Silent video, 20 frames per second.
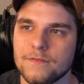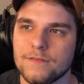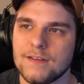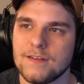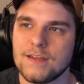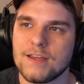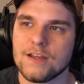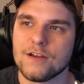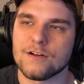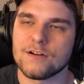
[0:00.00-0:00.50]

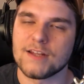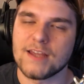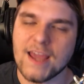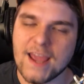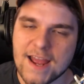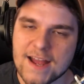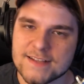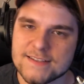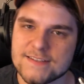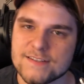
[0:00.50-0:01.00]
cured
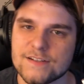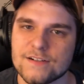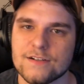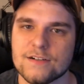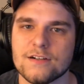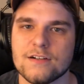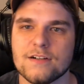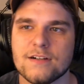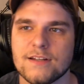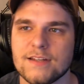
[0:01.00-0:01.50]

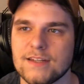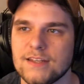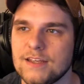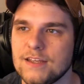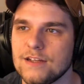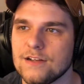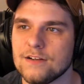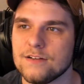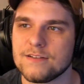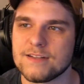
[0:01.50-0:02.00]
cancer and
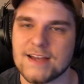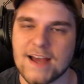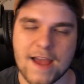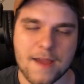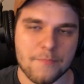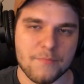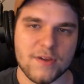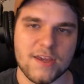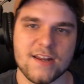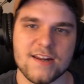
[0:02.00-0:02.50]
cured
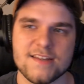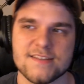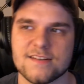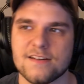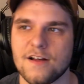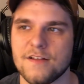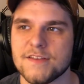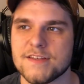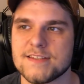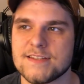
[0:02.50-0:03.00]
diabetes and
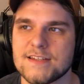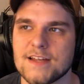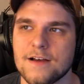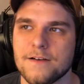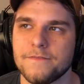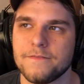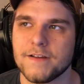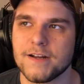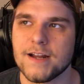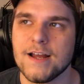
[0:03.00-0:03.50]
all this
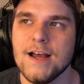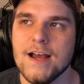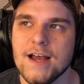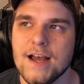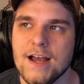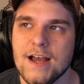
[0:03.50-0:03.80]
stuff. And